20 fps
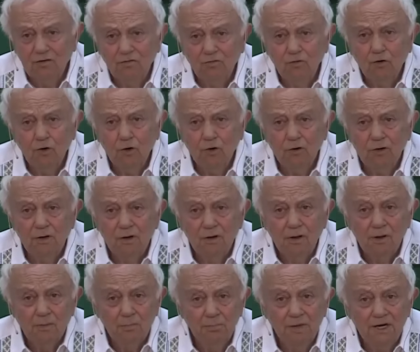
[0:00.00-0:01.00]
for
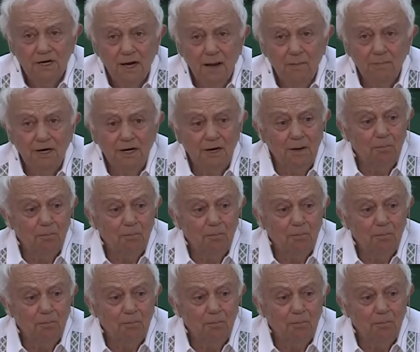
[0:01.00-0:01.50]
becoming